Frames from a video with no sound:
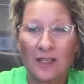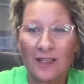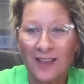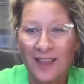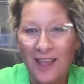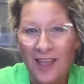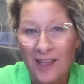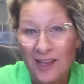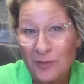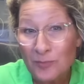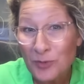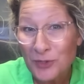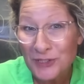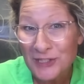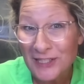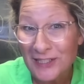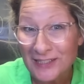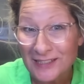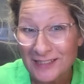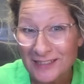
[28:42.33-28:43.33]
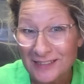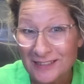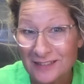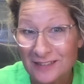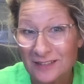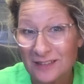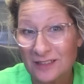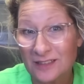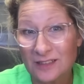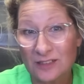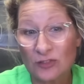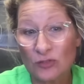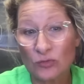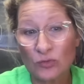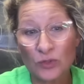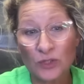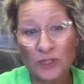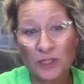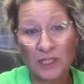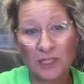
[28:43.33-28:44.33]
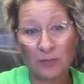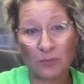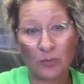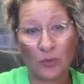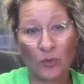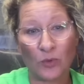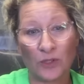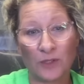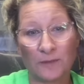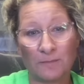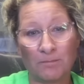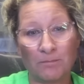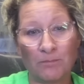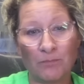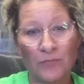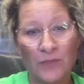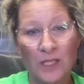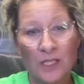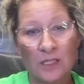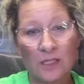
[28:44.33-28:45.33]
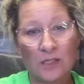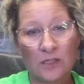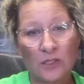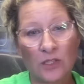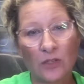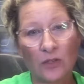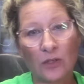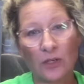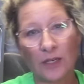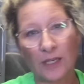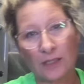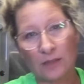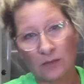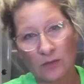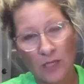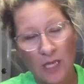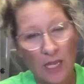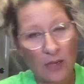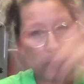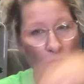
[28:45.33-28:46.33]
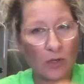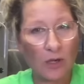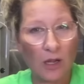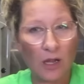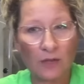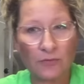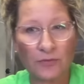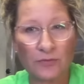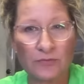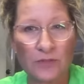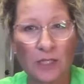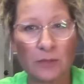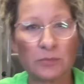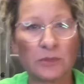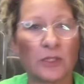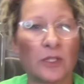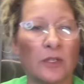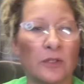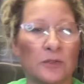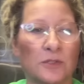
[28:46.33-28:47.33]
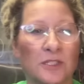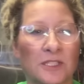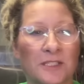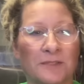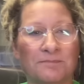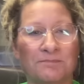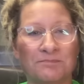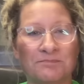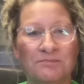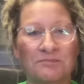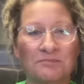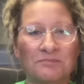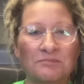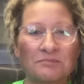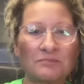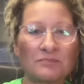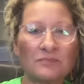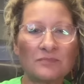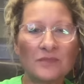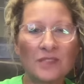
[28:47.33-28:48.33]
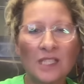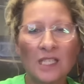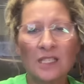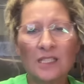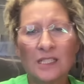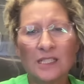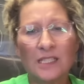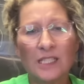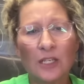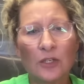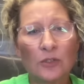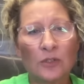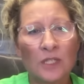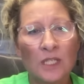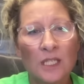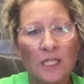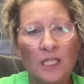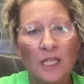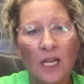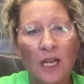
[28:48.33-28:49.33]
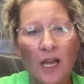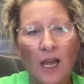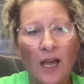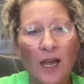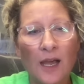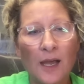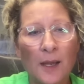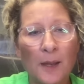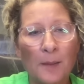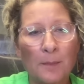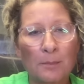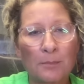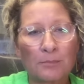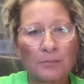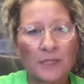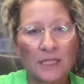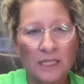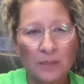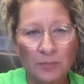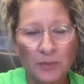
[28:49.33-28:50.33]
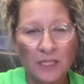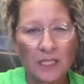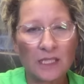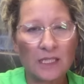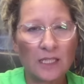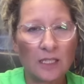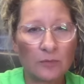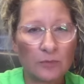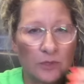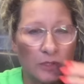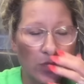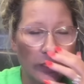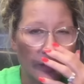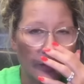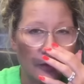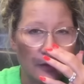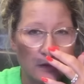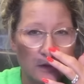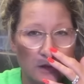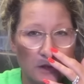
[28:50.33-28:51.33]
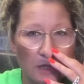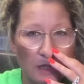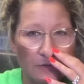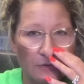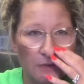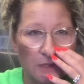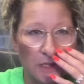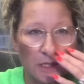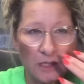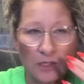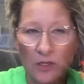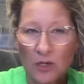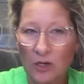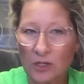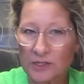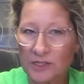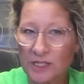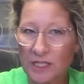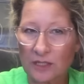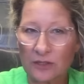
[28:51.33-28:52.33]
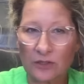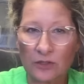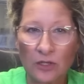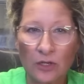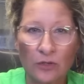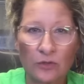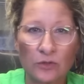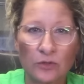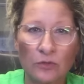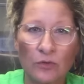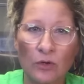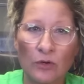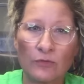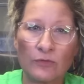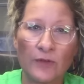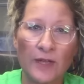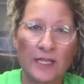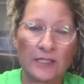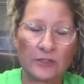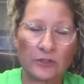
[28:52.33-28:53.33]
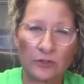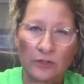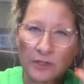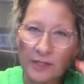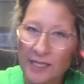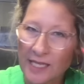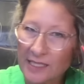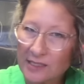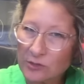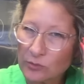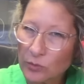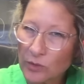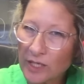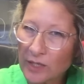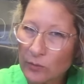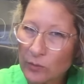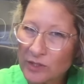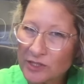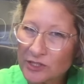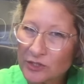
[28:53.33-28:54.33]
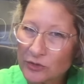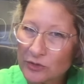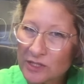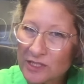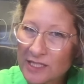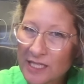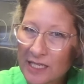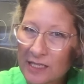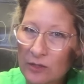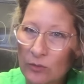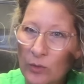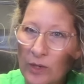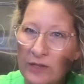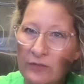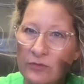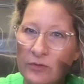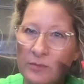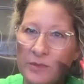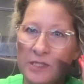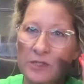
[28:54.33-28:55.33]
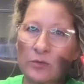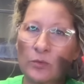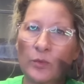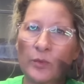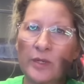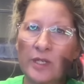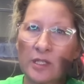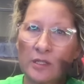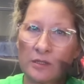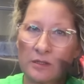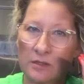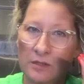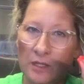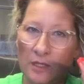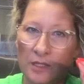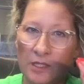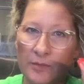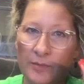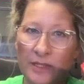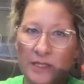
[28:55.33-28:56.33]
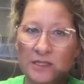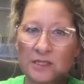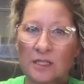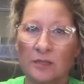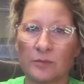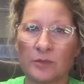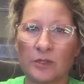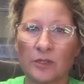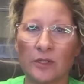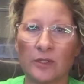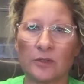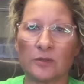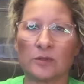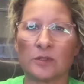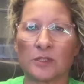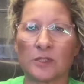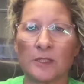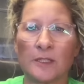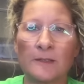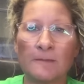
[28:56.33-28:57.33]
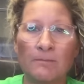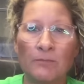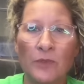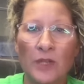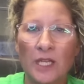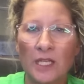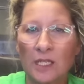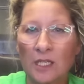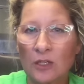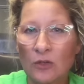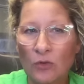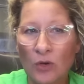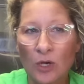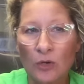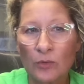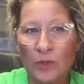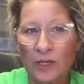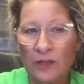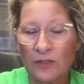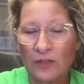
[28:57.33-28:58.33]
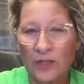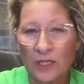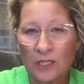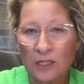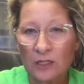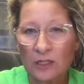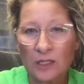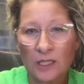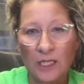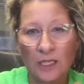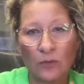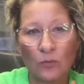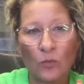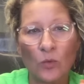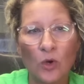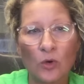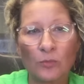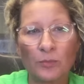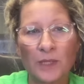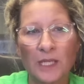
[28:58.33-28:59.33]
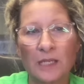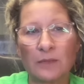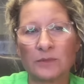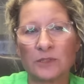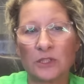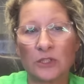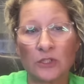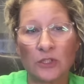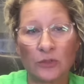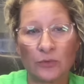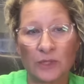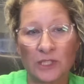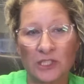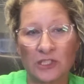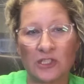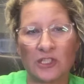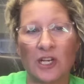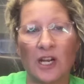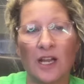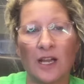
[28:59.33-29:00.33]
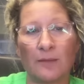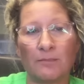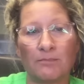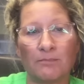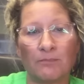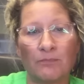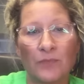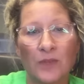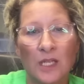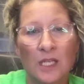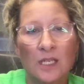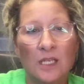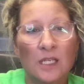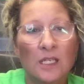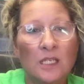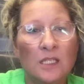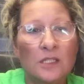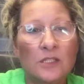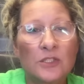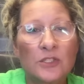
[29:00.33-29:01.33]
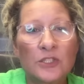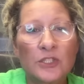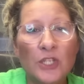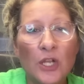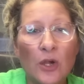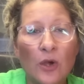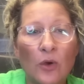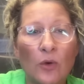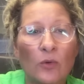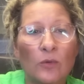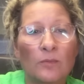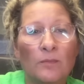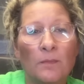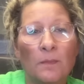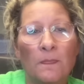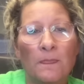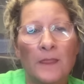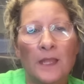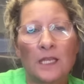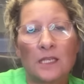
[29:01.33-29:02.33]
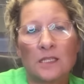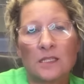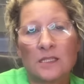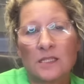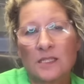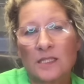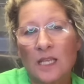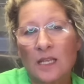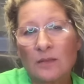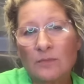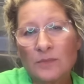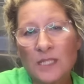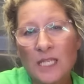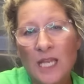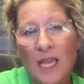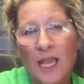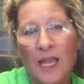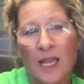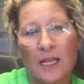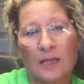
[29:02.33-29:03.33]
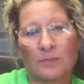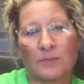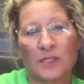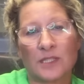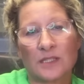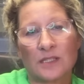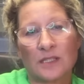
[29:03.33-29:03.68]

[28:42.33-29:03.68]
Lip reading: and protected. It's really important. So, all right, now we're off of double coats. You know, clipping a double coat definitely can cause the undercoat to grow faster. That's what I want you to take away from this when we talk about double coats. It can grow in thicker and it won't be able to do its job. So, sometimes